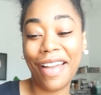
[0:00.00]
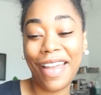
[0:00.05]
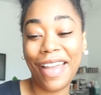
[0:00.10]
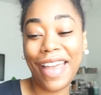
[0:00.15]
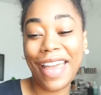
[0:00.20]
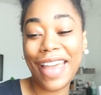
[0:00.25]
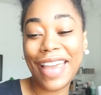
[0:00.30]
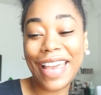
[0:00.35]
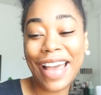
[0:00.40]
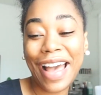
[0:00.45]

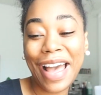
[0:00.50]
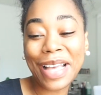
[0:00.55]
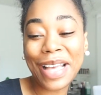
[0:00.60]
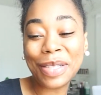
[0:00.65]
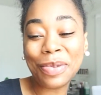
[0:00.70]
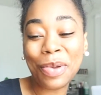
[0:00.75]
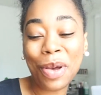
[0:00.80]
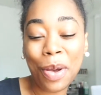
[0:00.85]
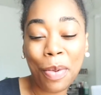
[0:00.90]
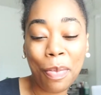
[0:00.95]
Hey
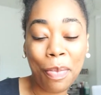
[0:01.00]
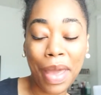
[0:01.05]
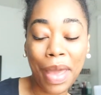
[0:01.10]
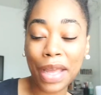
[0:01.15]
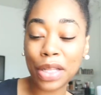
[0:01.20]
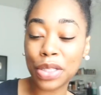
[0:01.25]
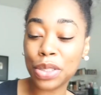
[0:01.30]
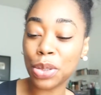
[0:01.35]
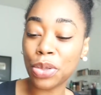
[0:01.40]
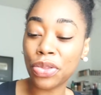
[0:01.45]
guys, welcome
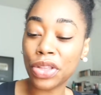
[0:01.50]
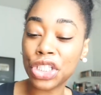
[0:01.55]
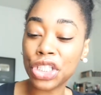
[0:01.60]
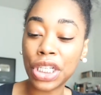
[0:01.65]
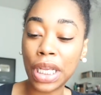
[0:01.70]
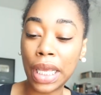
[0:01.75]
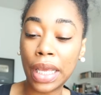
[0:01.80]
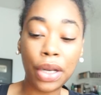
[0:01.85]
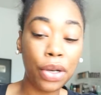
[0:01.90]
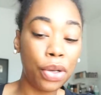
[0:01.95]
back to the
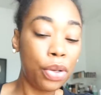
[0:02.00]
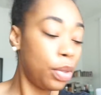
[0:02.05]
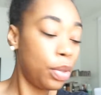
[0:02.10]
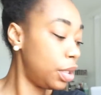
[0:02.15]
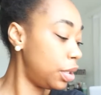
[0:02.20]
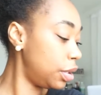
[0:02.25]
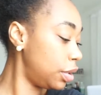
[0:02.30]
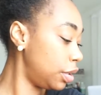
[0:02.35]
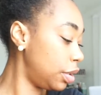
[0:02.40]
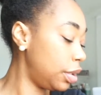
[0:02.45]
channel.
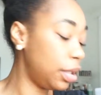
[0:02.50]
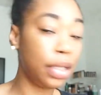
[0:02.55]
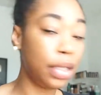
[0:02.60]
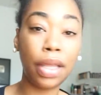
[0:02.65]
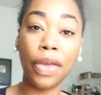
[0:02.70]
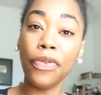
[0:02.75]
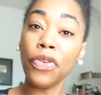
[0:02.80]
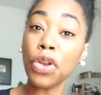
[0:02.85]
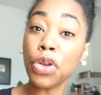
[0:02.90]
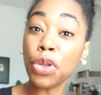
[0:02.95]

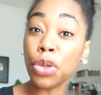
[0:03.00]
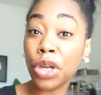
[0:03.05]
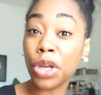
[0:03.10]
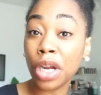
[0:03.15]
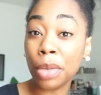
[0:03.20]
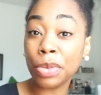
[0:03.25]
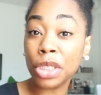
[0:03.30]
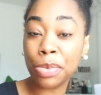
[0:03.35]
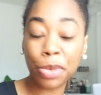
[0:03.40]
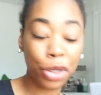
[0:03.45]
If you're new here,
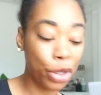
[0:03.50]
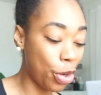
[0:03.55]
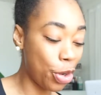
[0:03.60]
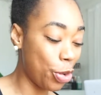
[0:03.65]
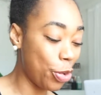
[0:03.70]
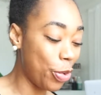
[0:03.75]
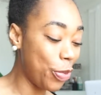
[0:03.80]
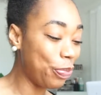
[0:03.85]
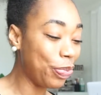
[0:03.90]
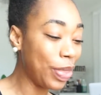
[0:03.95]
I'm Chimere
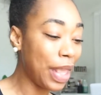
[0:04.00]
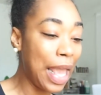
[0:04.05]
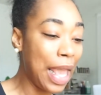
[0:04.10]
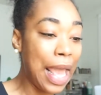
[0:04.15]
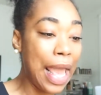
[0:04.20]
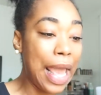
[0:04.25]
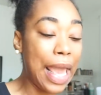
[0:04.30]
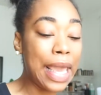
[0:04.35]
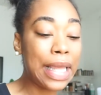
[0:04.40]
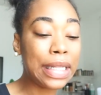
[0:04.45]
Nicole.
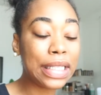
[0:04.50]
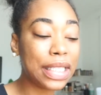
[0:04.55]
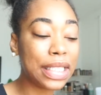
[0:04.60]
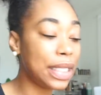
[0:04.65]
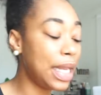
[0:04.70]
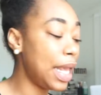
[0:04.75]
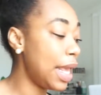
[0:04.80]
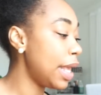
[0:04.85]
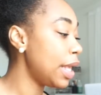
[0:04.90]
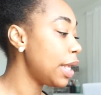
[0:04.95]
And
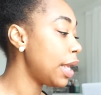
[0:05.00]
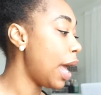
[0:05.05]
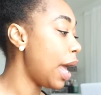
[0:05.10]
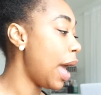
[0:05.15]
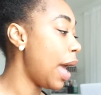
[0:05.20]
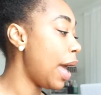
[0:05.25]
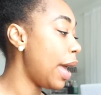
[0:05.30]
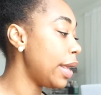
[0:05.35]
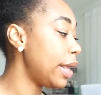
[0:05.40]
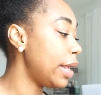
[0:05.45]
today
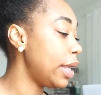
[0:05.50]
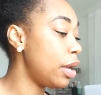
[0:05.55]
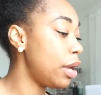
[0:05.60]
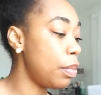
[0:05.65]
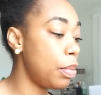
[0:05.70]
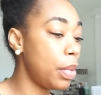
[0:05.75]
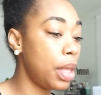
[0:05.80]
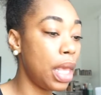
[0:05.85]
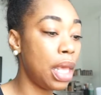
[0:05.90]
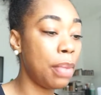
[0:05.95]
I
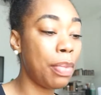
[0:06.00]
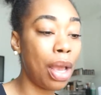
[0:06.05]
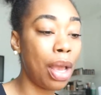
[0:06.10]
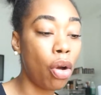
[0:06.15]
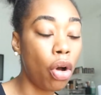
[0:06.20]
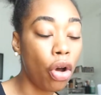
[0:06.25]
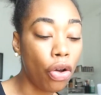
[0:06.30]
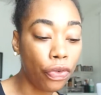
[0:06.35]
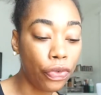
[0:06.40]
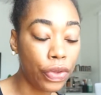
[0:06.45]
am in my
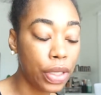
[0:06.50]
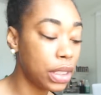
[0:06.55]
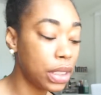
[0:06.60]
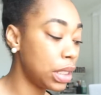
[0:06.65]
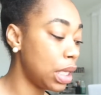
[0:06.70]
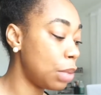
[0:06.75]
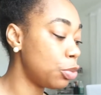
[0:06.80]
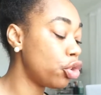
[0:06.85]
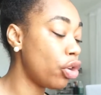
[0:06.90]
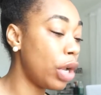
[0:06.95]
office.
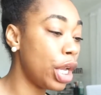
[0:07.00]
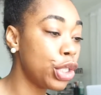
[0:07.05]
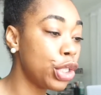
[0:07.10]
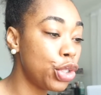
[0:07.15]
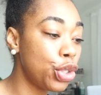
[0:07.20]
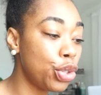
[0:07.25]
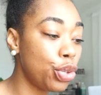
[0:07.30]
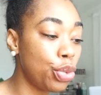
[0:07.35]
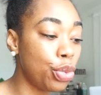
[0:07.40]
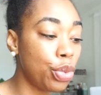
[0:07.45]
I'm trying
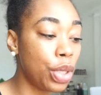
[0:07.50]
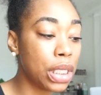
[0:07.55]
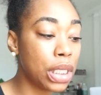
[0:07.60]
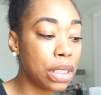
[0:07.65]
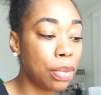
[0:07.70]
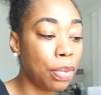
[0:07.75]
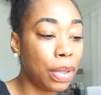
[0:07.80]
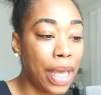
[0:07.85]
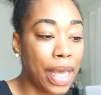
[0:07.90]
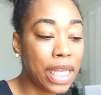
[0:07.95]
to get
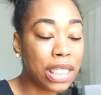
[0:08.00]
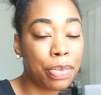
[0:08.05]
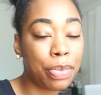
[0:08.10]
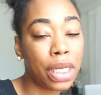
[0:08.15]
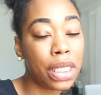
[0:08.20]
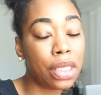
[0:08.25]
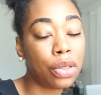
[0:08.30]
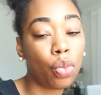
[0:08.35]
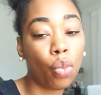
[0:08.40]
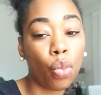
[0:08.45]
some last
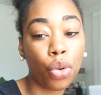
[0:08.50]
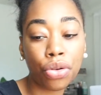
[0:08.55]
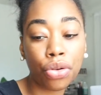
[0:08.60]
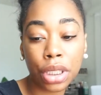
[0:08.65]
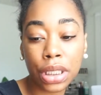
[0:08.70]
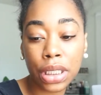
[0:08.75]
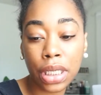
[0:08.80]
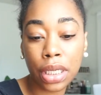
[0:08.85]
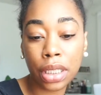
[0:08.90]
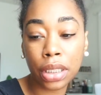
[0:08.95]
minute
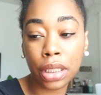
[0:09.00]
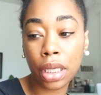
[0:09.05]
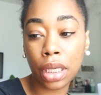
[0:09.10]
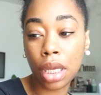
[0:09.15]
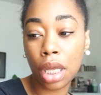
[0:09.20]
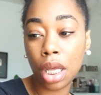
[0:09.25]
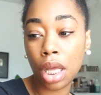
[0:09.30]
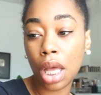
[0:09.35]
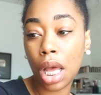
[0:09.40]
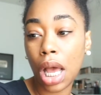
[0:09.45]
work done.
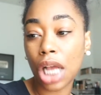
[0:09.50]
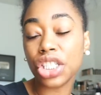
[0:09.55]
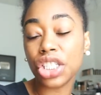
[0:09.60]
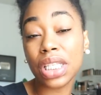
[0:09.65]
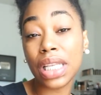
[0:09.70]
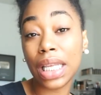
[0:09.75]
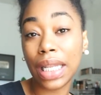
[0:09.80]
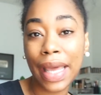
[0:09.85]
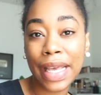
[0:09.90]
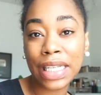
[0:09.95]
I
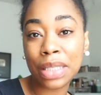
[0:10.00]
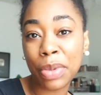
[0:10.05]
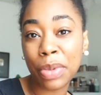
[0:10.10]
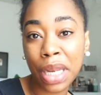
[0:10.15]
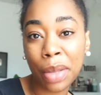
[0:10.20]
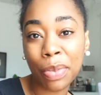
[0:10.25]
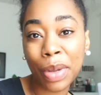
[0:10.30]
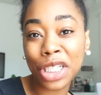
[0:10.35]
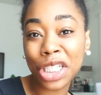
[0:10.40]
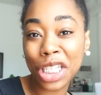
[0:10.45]
shouldn't say last
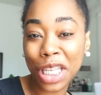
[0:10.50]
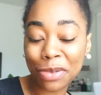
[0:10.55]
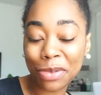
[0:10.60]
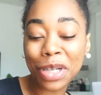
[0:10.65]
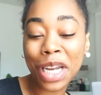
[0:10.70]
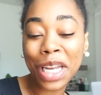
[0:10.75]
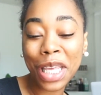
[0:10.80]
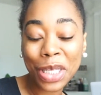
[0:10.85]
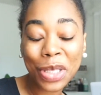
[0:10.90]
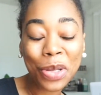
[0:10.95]
minute, but I should
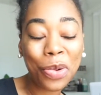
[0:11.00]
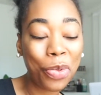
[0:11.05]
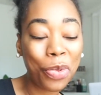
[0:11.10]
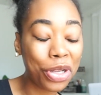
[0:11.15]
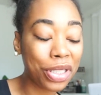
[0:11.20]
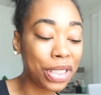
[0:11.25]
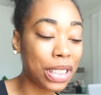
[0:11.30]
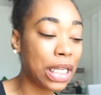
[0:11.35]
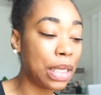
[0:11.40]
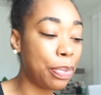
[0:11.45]
try to get some
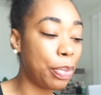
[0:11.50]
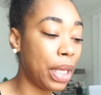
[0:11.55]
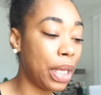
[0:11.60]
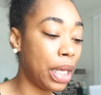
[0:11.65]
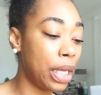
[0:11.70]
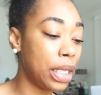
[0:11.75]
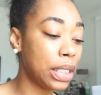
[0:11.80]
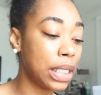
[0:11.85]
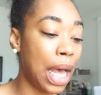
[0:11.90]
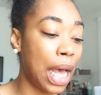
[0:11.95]
work done
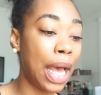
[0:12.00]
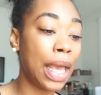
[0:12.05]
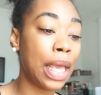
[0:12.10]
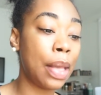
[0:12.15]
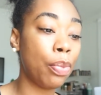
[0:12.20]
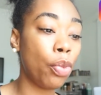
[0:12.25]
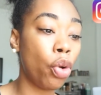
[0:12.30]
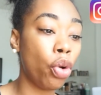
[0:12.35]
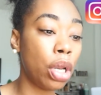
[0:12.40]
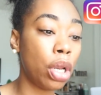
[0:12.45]
because I
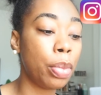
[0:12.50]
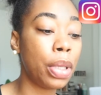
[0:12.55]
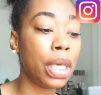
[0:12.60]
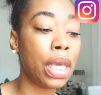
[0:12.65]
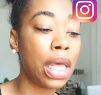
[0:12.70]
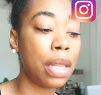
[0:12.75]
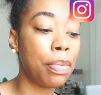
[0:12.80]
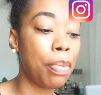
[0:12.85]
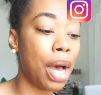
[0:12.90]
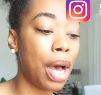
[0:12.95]
am going to be
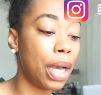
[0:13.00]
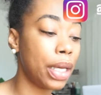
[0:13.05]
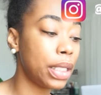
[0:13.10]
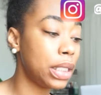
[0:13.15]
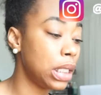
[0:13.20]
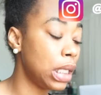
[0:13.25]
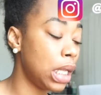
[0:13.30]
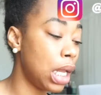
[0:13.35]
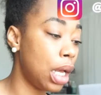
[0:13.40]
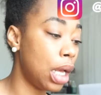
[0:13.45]
in my
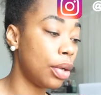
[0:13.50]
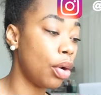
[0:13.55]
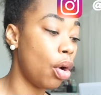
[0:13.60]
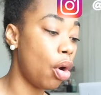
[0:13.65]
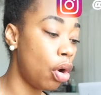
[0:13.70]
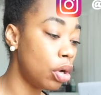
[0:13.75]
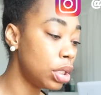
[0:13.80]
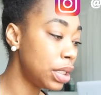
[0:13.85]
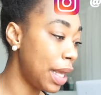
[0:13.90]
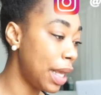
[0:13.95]
salon
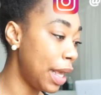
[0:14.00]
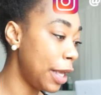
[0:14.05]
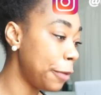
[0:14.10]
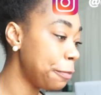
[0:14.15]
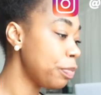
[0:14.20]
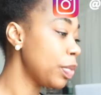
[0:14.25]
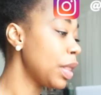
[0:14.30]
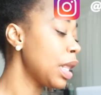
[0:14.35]
all day